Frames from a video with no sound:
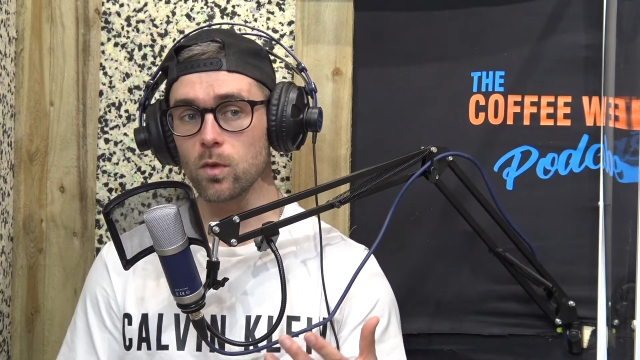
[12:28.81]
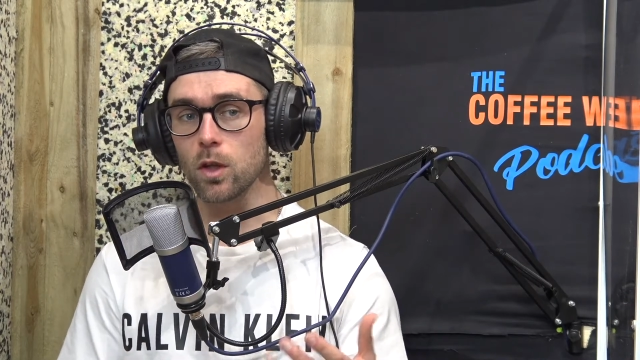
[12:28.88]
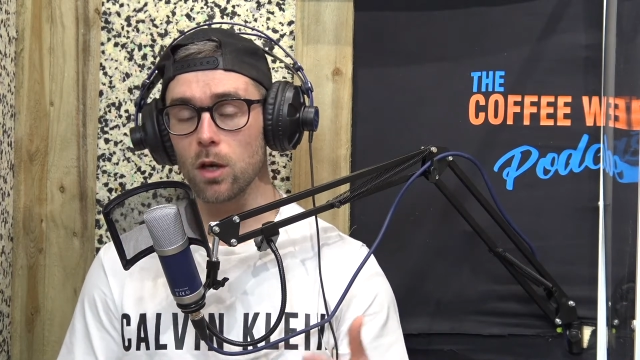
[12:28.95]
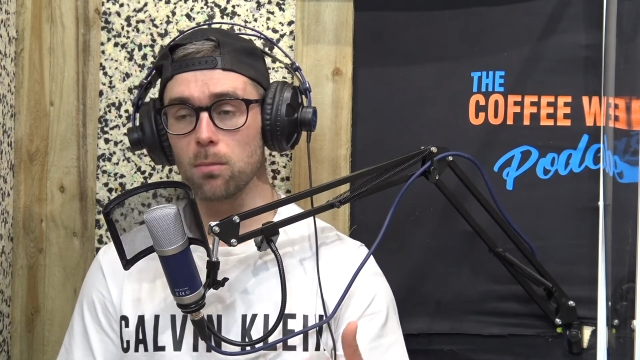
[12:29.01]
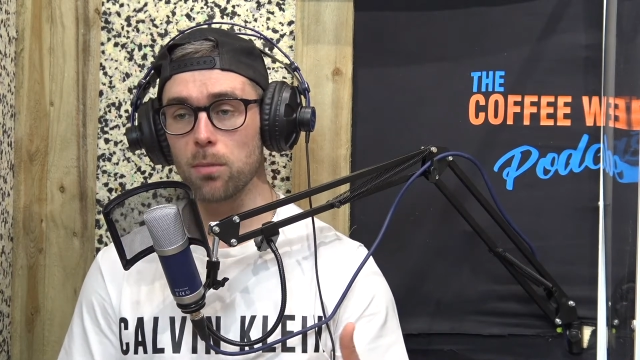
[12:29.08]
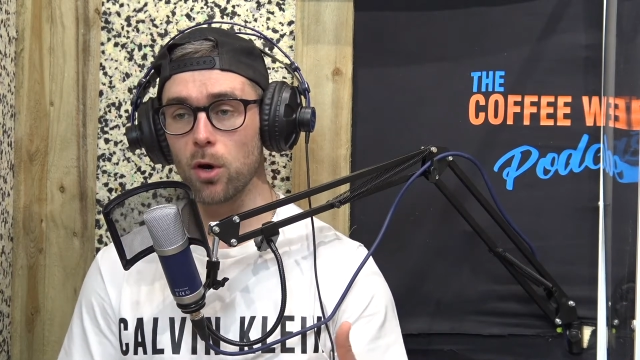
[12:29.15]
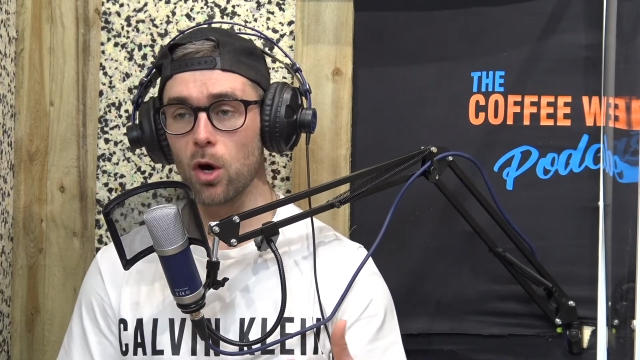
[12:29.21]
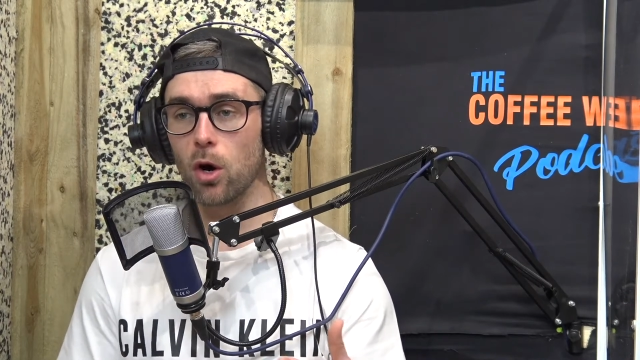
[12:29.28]

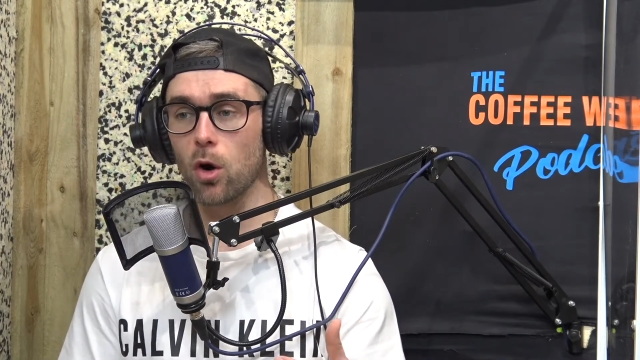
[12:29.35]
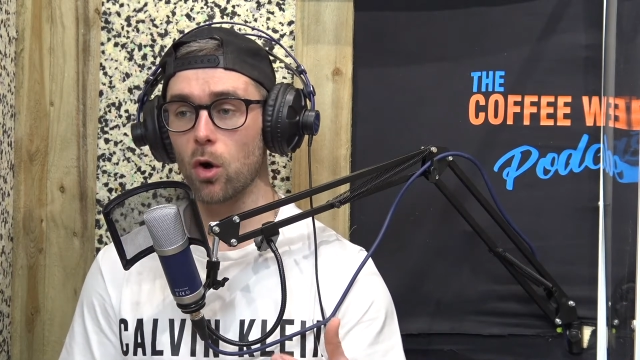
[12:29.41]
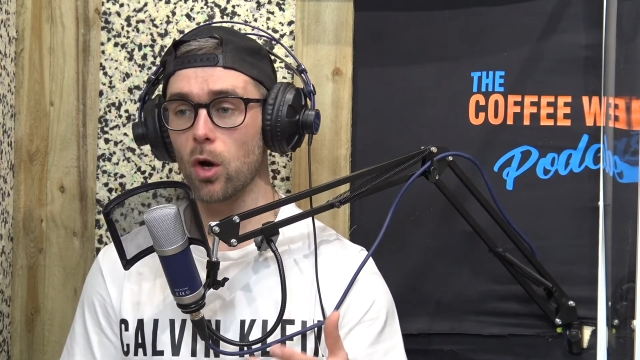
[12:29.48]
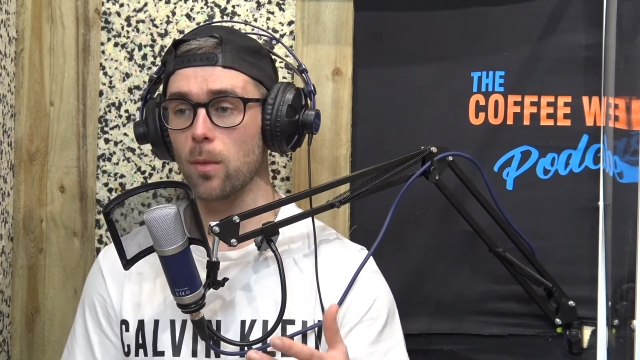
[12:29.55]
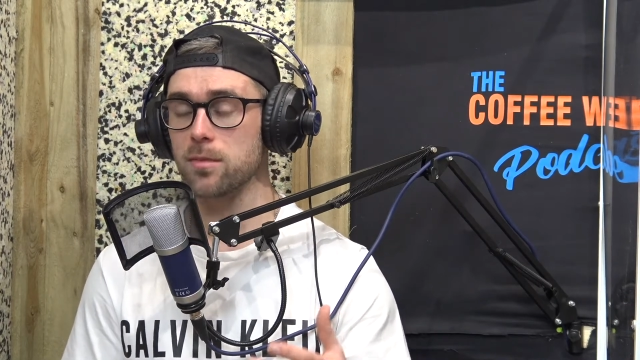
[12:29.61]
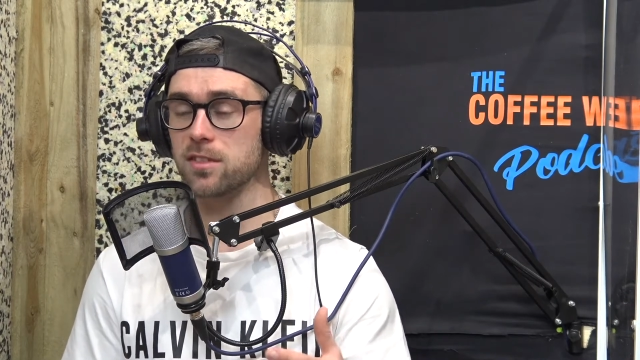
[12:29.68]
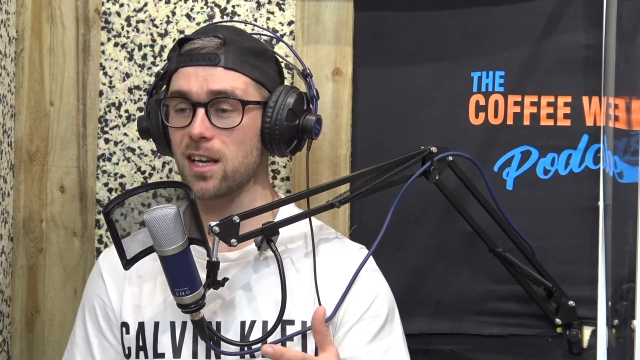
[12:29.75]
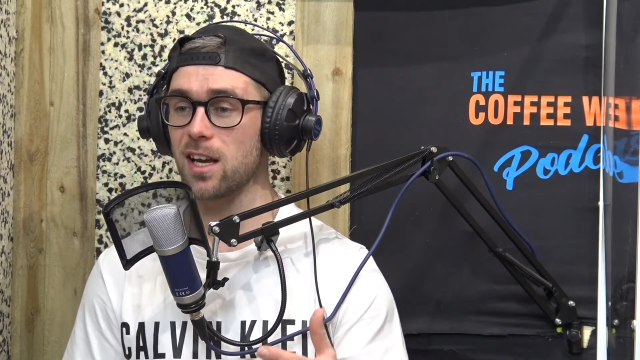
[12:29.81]
But all
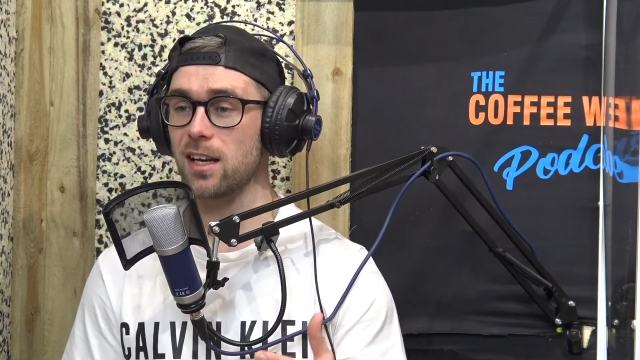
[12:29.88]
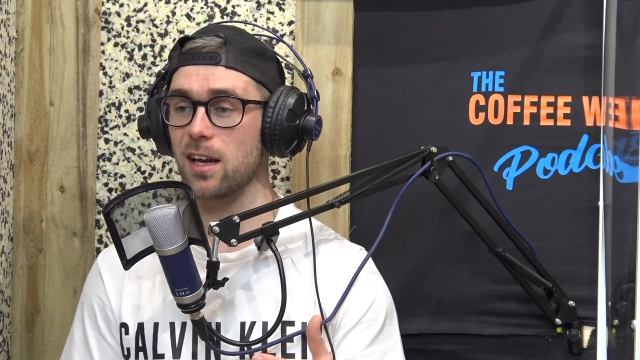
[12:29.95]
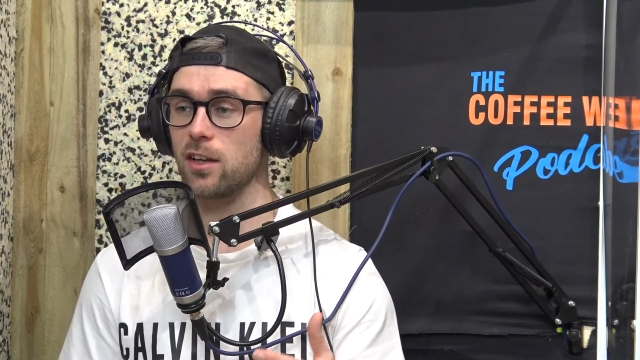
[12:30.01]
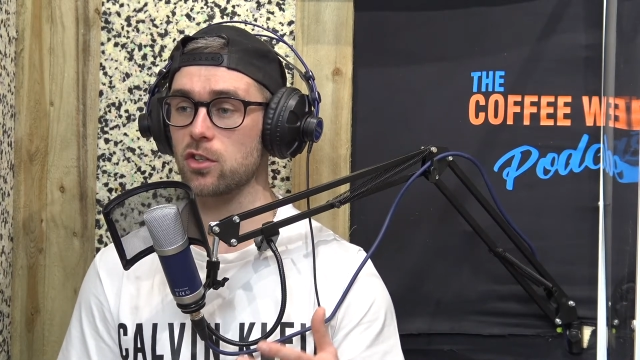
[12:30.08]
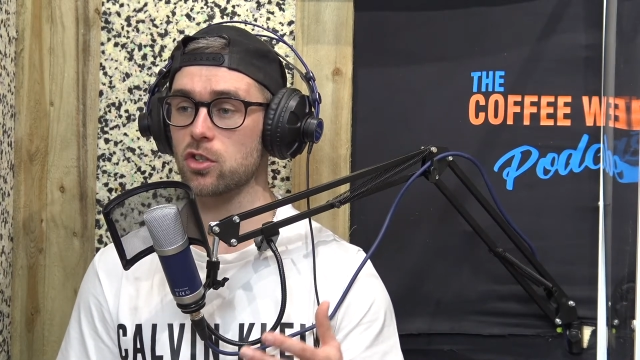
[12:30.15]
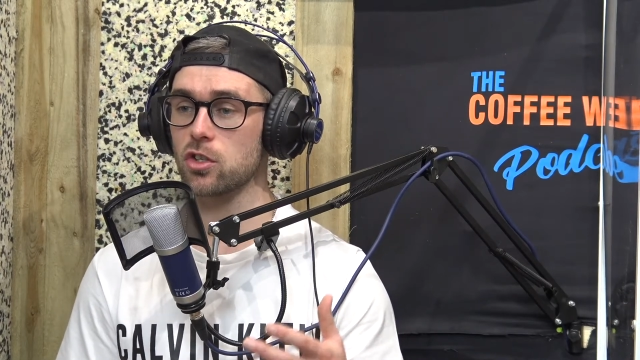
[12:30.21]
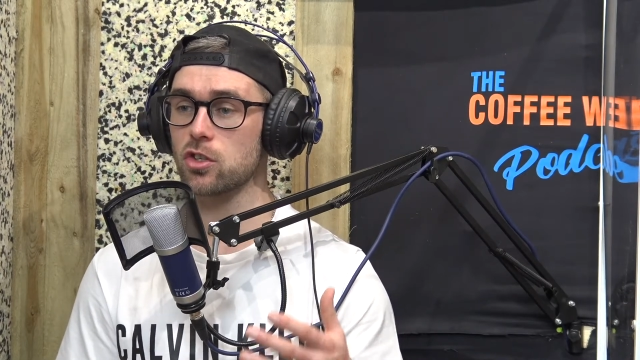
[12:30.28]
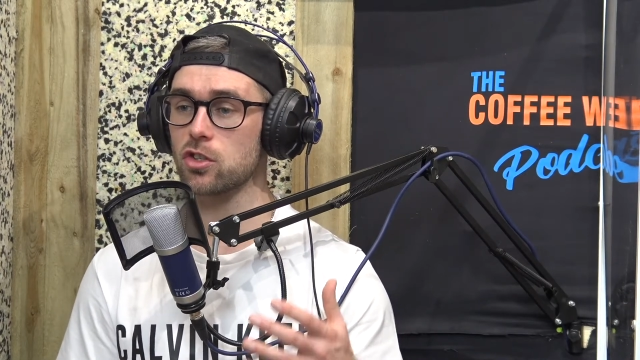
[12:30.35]
I'm saying
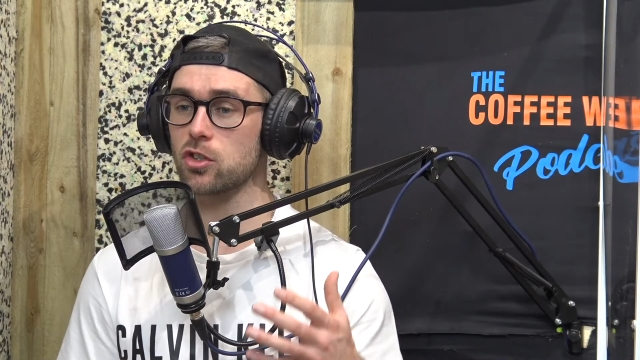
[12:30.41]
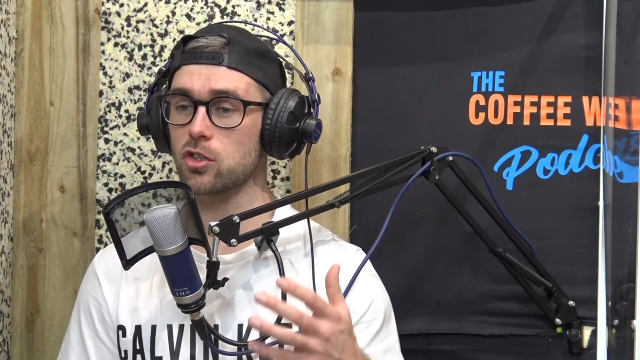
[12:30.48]
is just